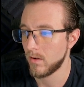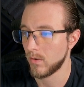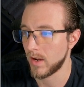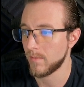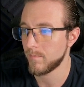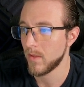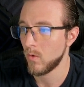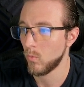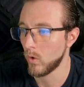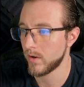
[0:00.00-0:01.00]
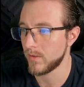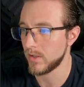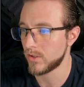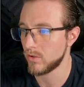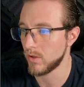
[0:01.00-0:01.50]
Okay. One of
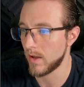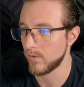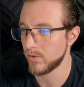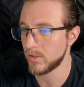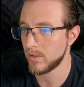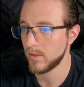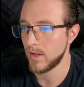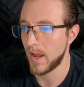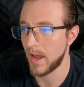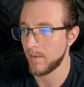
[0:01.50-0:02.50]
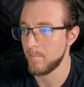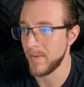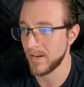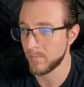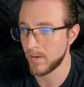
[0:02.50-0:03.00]
these two levels at
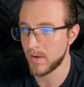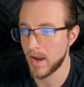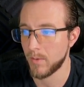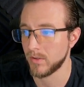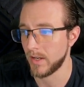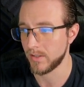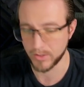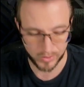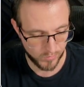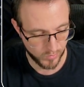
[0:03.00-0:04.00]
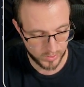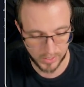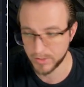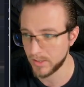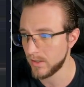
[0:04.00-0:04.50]
minimum, I would like to see
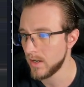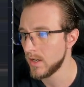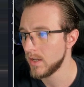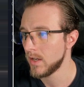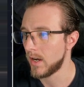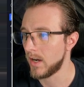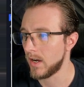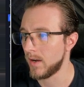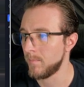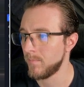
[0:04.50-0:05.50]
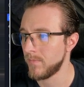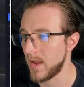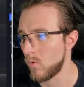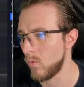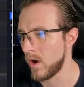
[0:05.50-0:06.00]
retested.
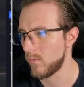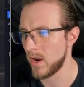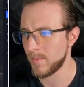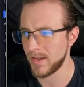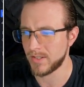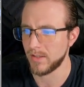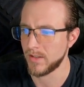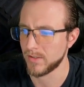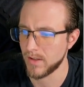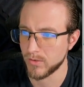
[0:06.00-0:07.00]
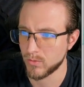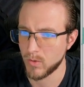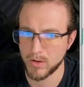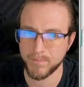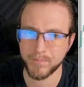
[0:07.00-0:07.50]
Now, why am I saying these levels?
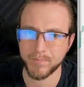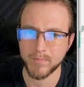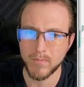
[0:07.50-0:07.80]
Well,